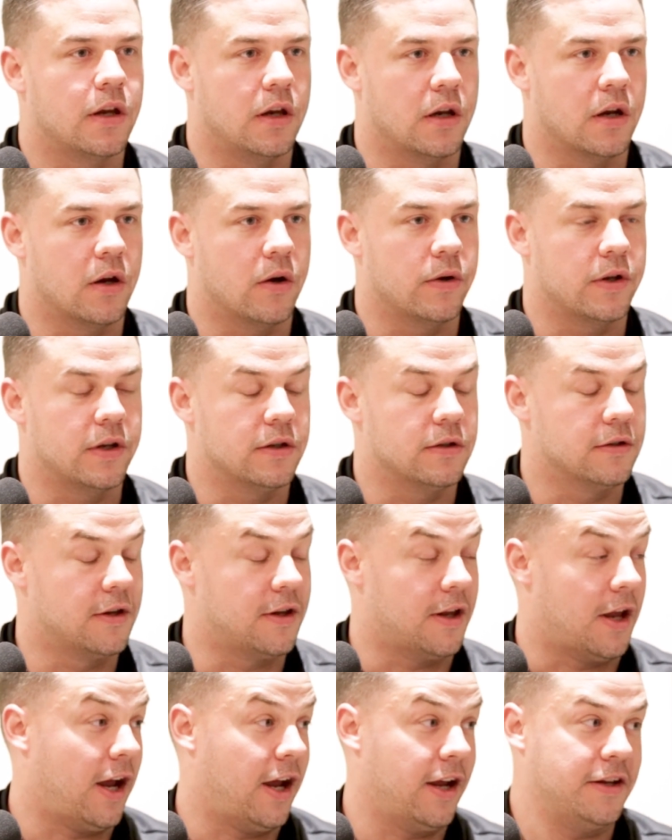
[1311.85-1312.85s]
And
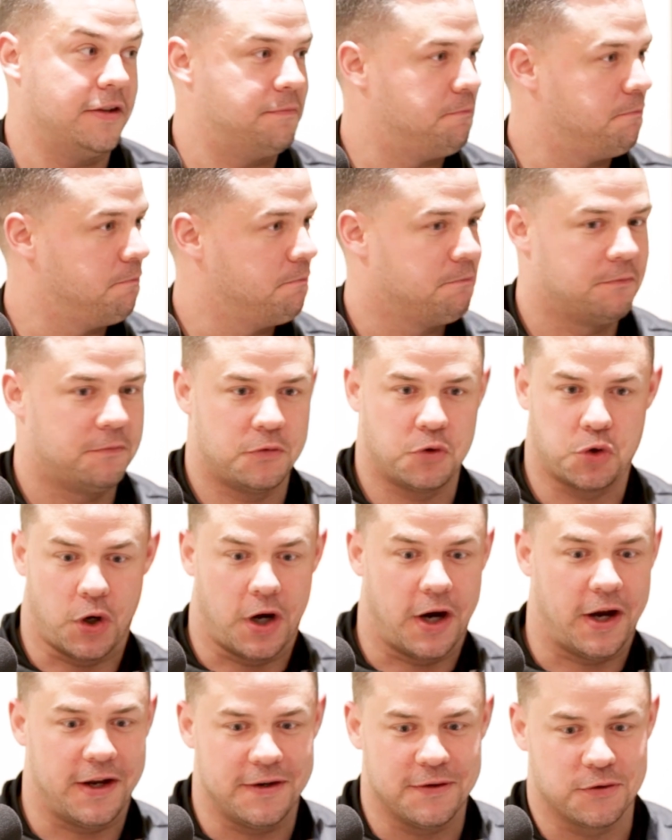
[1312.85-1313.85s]
I
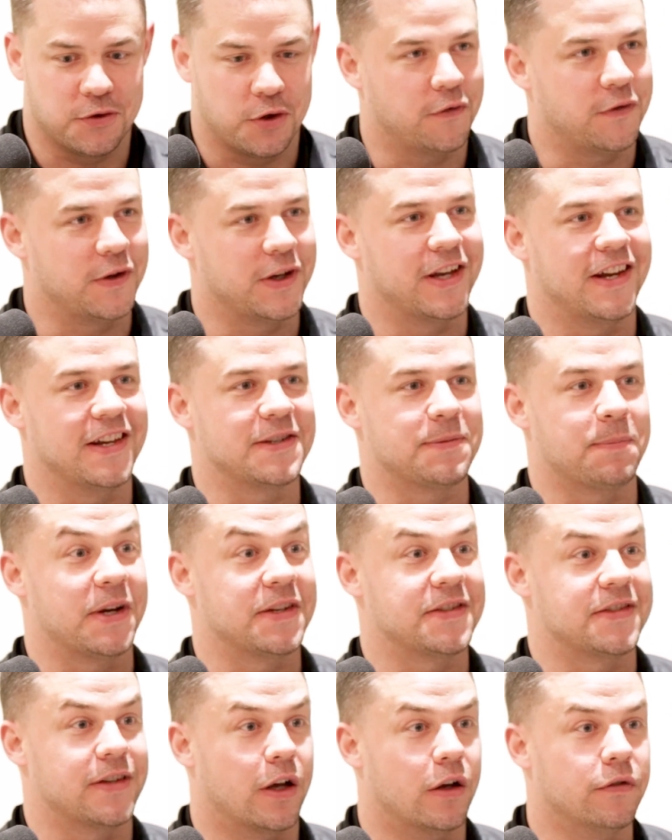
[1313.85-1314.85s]
tried TropheCase
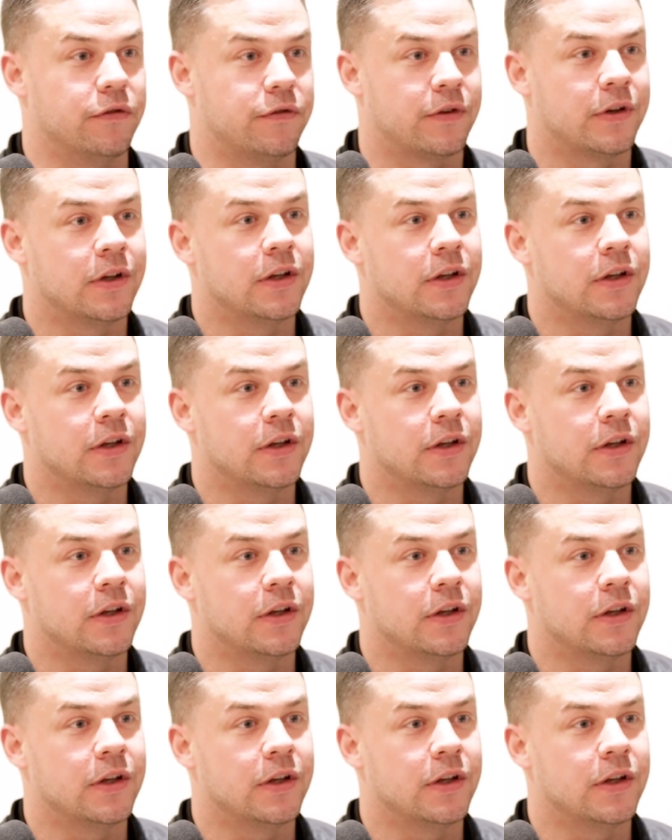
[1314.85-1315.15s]
myself.